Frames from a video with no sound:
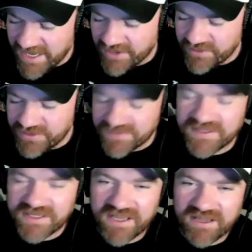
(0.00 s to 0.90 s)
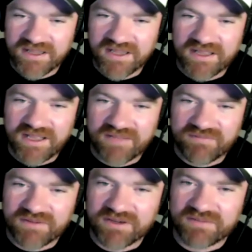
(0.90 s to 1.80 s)
who do you think our
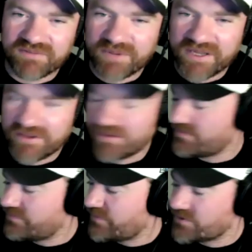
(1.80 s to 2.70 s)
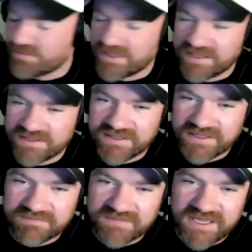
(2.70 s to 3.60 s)
front runner for Brownlow votes will be this
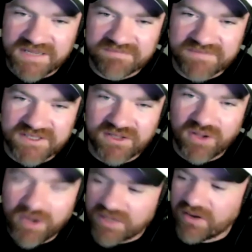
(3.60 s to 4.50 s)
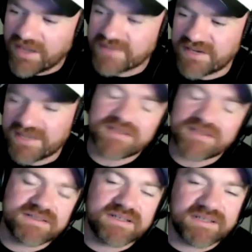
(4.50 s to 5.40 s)
year? There's a lot of guys on our
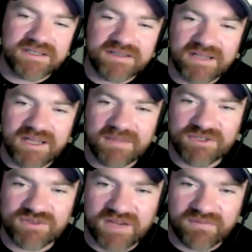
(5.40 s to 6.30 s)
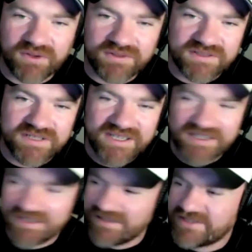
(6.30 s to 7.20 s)
list that can attract votes.
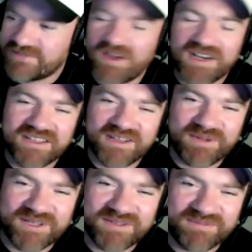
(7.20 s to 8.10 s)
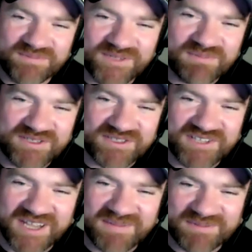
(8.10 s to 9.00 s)
It's funny that we just mentioned
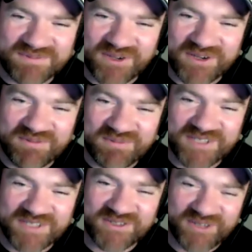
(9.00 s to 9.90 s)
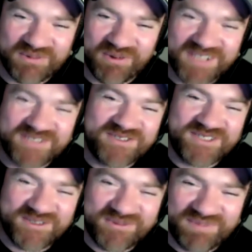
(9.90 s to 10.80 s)
names and don't even mention Ollie Wines, who's
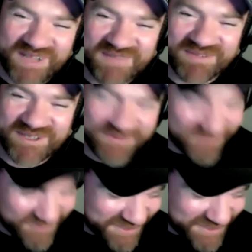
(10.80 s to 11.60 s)
still playing pretty good footy